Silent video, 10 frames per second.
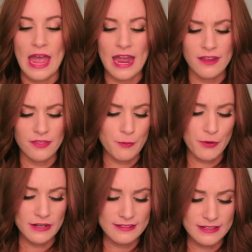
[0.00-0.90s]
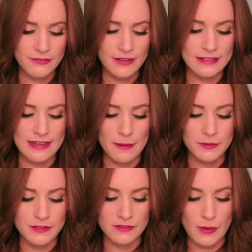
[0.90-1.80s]
and they're pretty significant
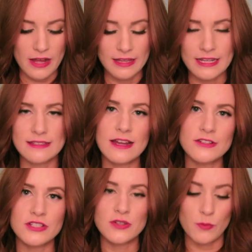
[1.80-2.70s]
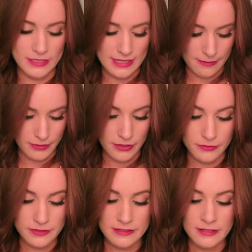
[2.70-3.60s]
samples as well, like it's not just a one-time
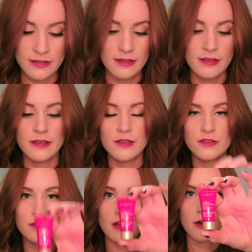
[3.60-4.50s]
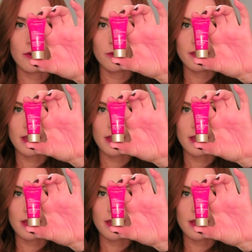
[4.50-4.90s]
use. So